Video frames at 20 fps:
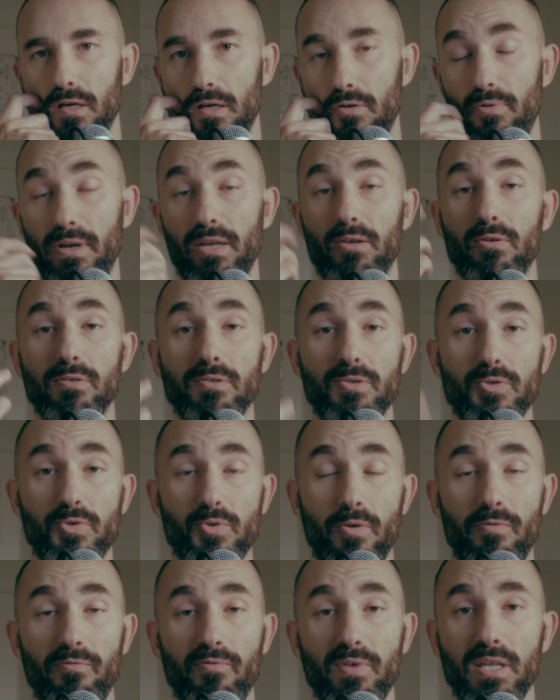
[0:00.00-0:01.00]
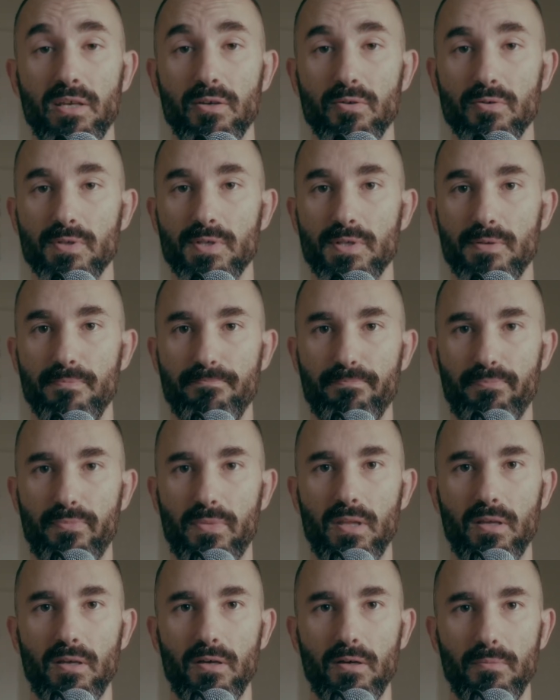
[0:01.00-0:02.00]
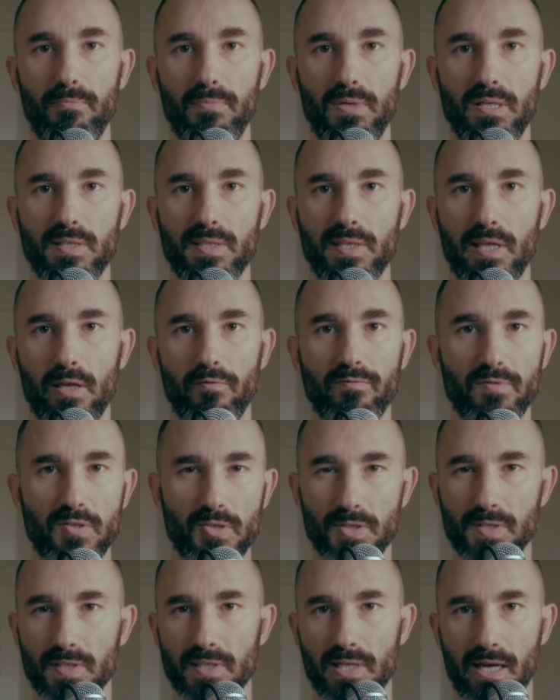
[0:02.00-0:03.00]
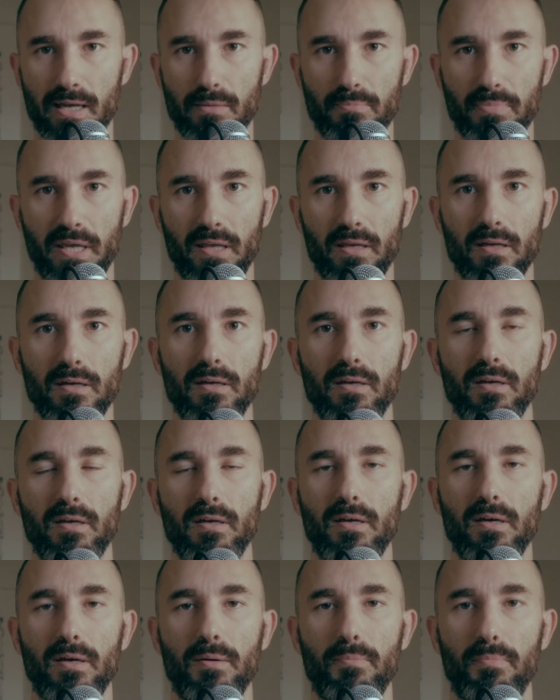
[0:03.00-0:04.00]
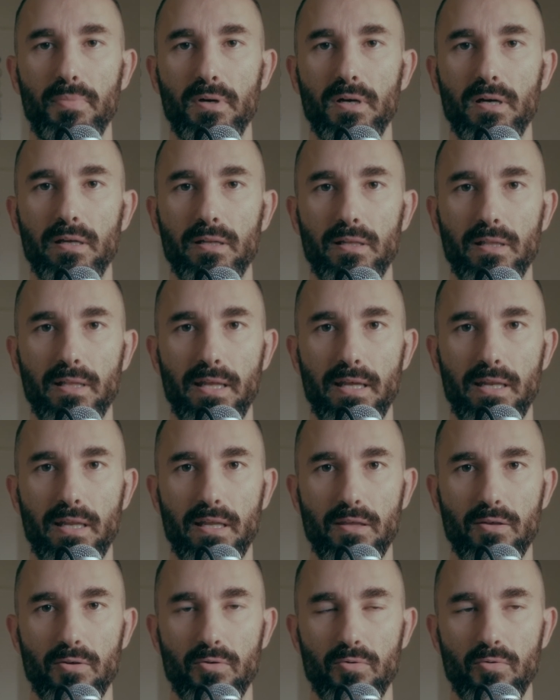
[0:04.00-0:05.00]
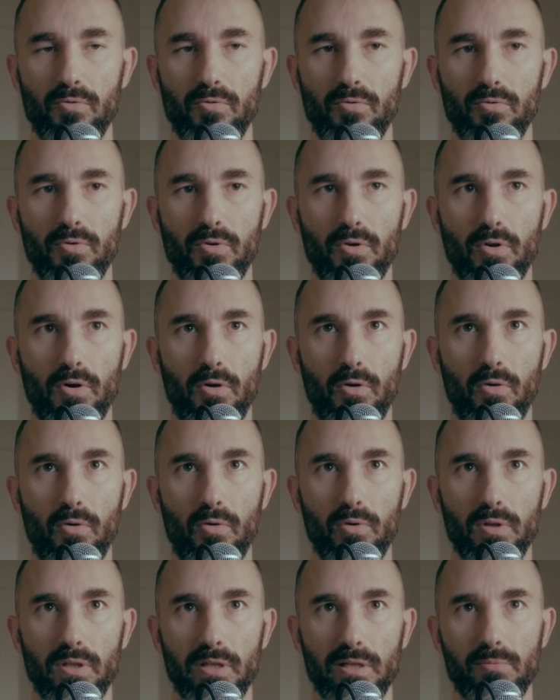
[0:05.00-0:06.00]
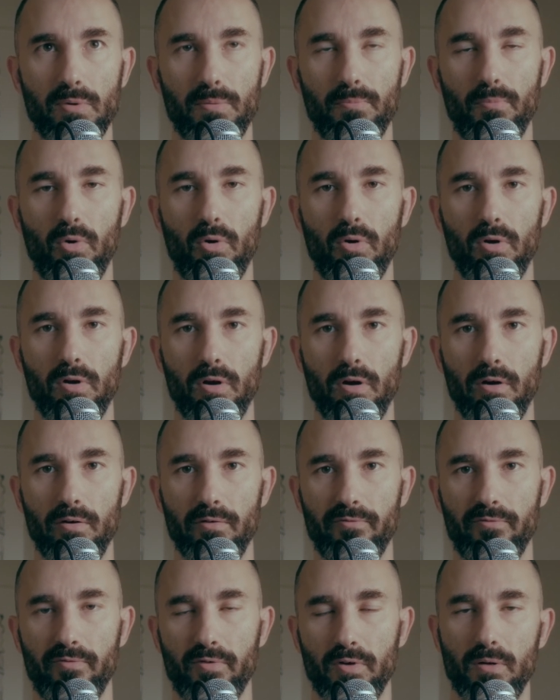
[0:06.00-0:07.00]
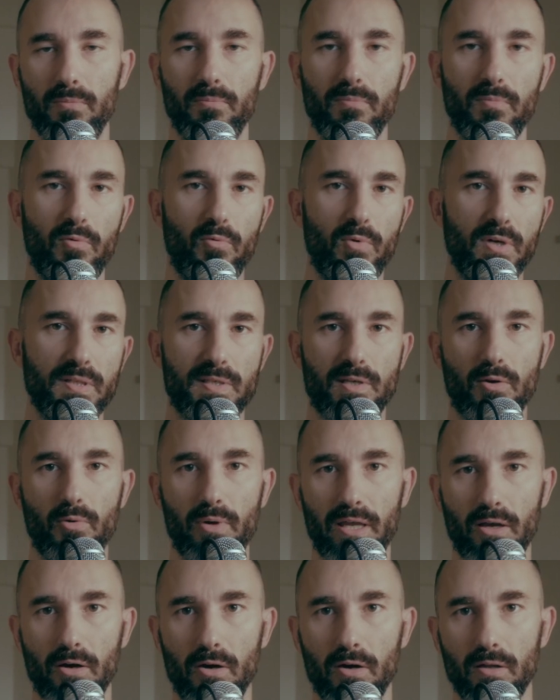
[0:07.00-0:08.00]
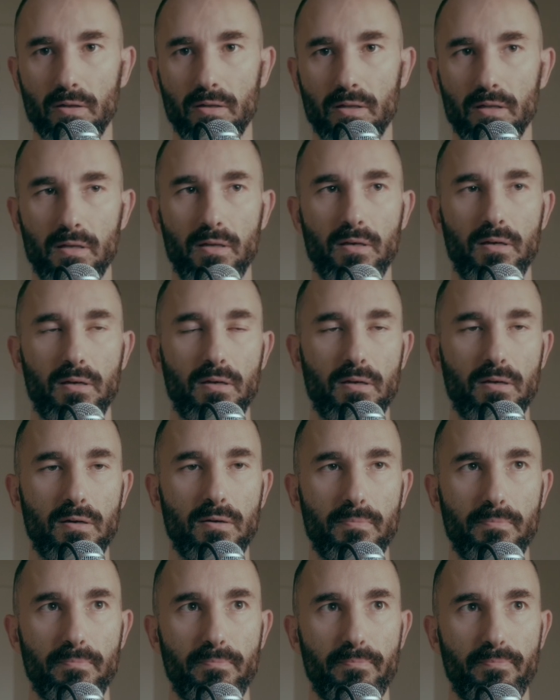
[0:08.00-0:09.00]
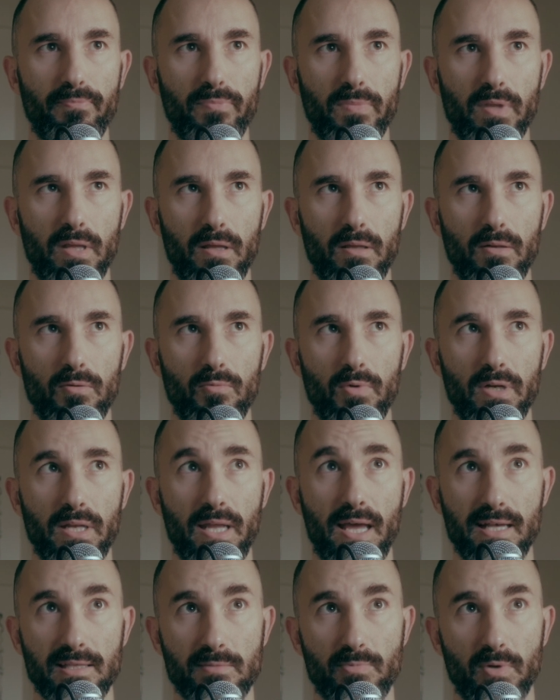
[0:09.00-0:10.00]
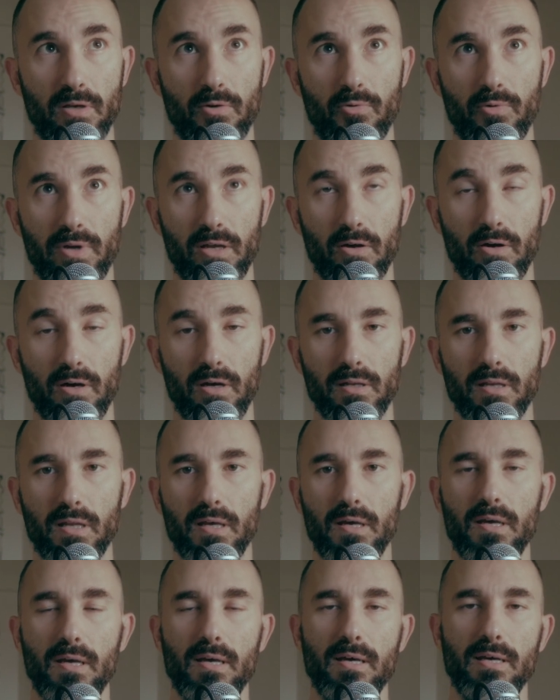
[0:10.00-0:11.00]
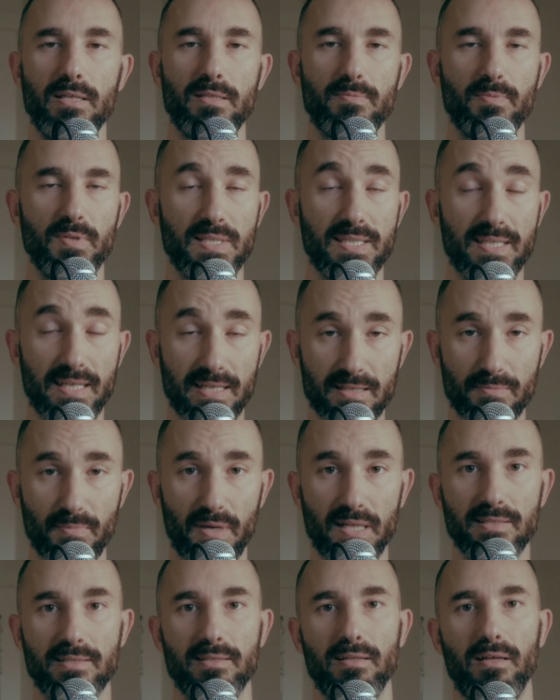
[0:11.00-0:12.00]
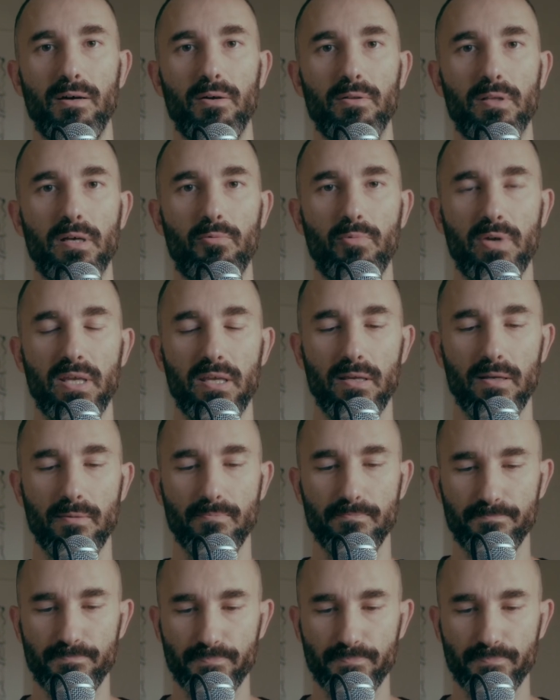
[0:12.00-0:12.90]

record short videos instead of just typing, but letting you know a little bit more of what's going on and what has been going on. It's been 6 months now that we